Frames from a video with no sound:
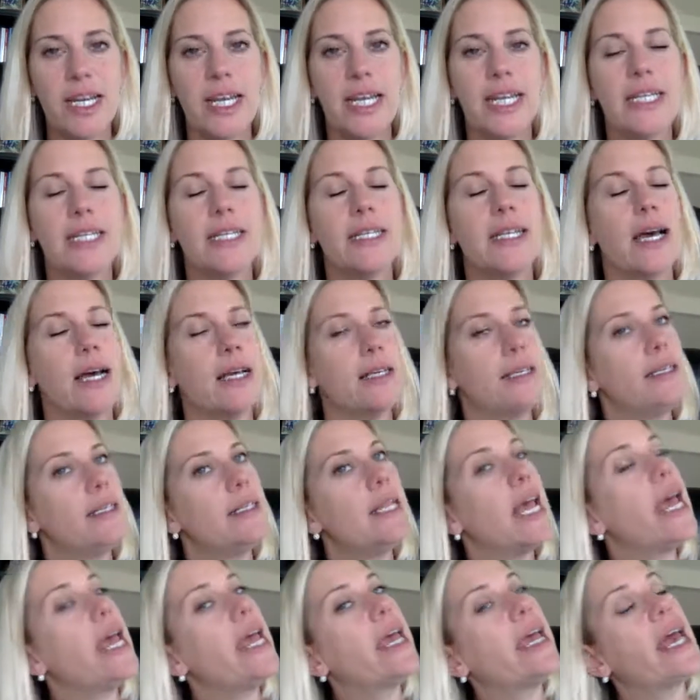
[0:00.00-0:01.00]
It does
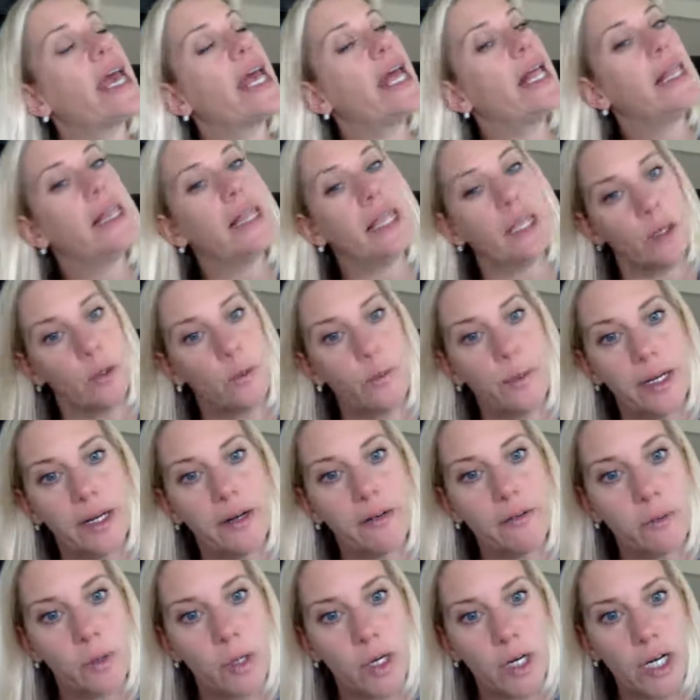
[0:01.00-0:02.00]
take a little bit
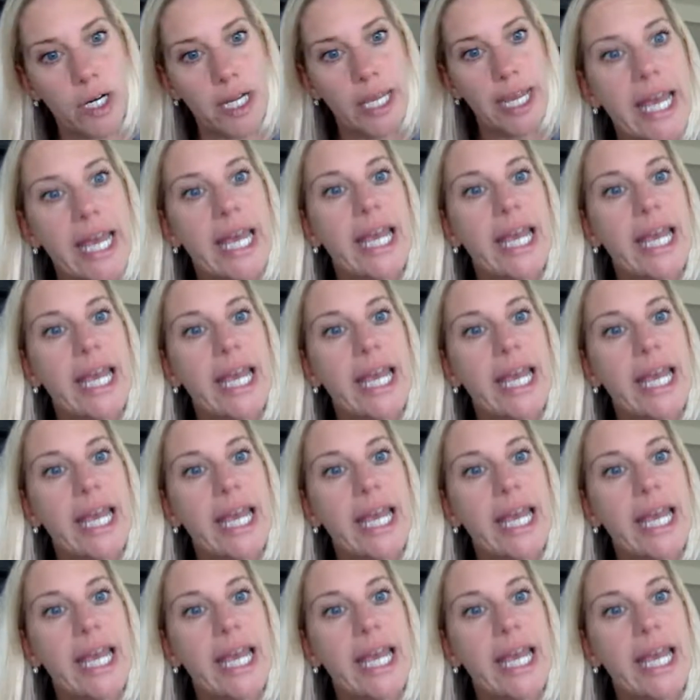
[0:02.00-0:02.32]
of work.